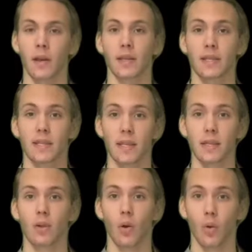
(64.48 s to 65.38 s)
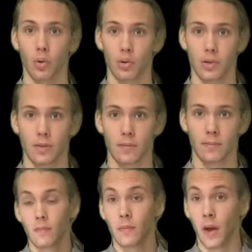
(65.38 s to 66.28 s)
a deceased horse.
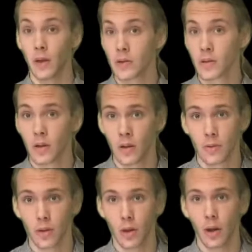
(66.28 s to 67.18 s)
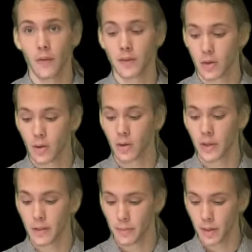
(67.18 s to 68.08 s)
Now here's another law that's
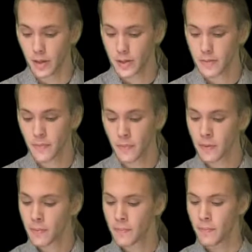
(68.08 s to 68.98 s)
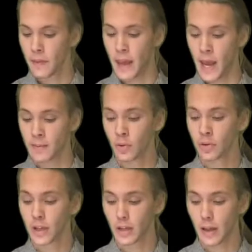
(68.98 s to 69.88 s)
currently in place.
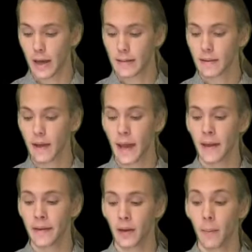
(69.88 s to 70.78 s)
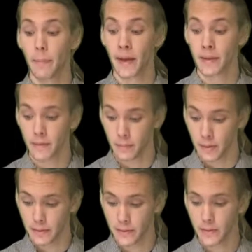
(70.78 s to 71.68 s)
Animal neglect and
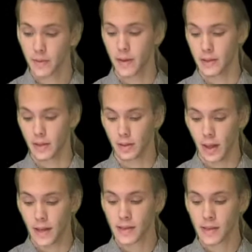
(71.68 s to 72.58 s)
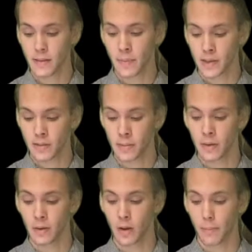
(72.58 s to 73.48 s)
abandonment is a Class C
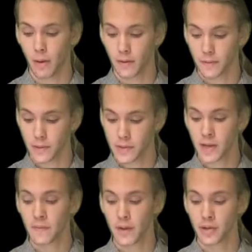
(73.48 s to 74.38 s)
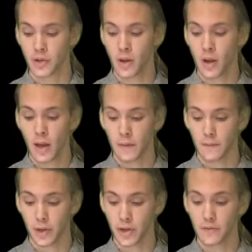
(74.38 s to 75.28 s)
misdemeanor upon first conviction, and
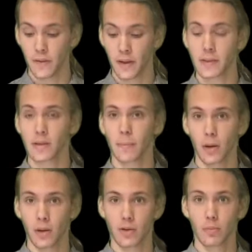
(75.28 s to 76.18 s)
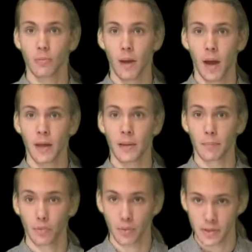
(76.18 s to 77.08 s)
for each offense punishable by
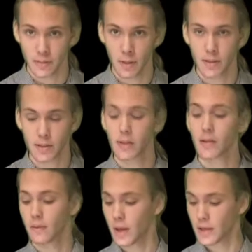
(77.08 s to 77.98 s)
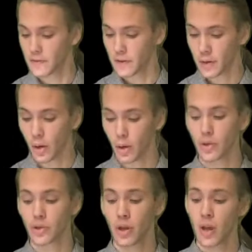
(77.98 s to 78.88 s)
imprisonment. That is very
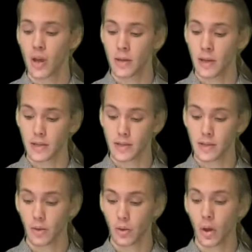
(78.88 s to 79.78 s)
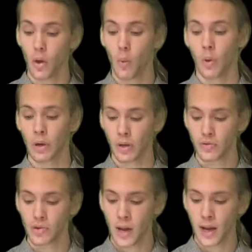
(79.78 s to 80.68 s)
harsh, yet still
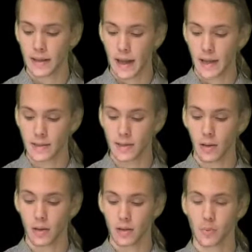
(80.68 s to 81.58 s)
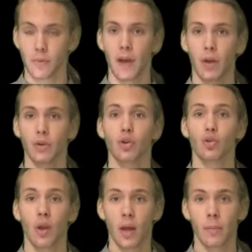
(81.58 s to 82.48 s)
109 cats and dogs were found
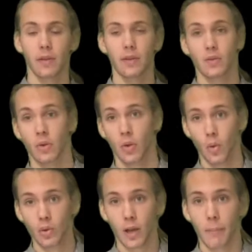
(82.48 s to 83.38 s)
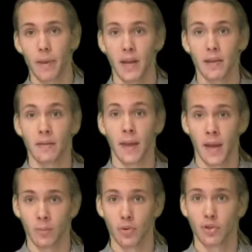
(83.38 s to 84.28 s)
crammed into an old abandoned
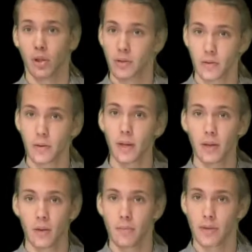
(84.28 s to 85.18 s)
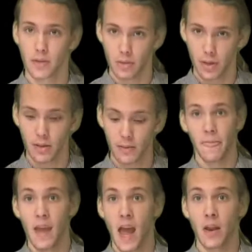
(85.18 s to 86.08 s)
animal shelter here in Missouri.
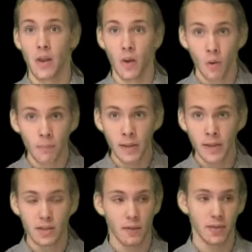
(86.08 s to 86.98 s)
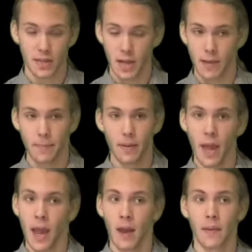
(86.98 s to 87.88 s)
They had no means of escape,
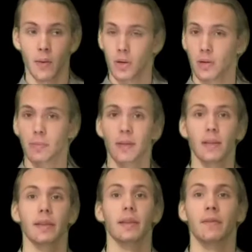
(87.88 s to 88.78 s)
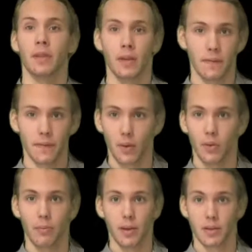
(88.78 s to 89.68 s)
and they were completely living in
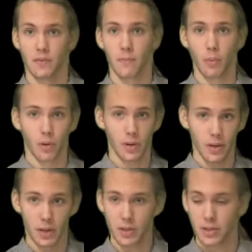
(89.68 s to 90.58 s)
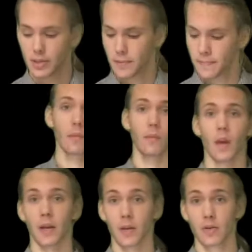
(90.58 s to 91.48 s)
filth because of the poor conditions.
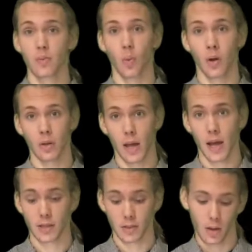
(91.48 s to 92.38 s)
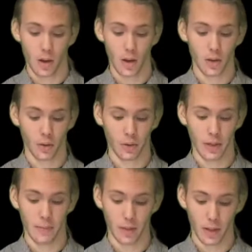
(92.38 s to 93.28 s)
And here's one last law
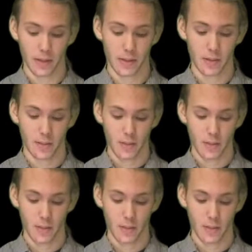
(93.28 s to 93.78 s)
currently in place.